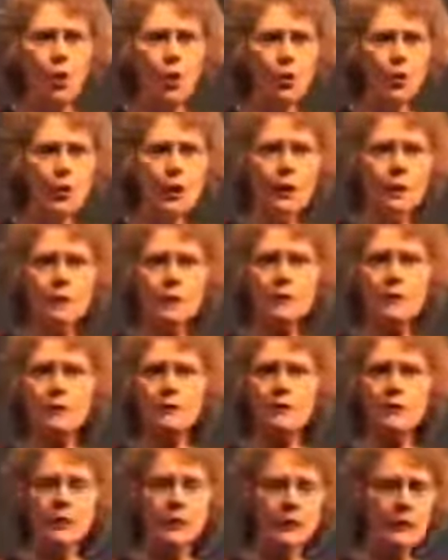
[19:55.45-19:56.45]
Oh, I would
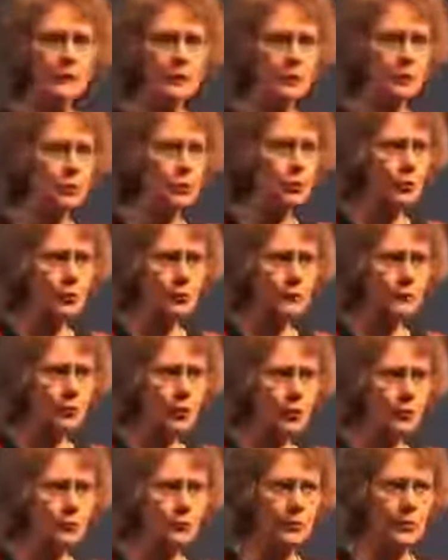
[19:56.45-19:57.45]
give anything to have
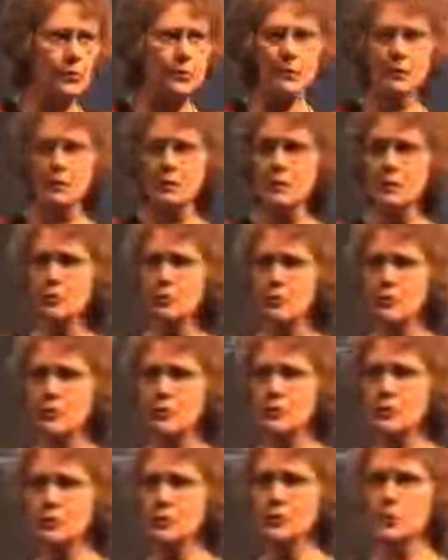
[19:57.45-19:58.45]
known this thirty
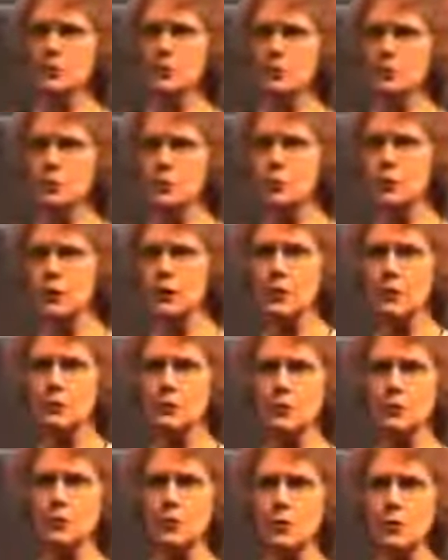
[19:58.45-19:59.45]
years ago, twenty
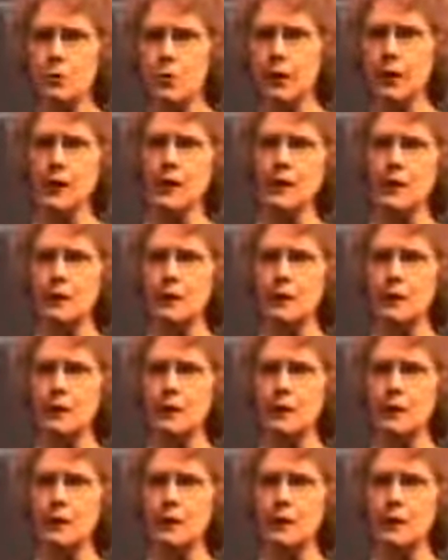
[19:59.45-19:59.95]
years ago when I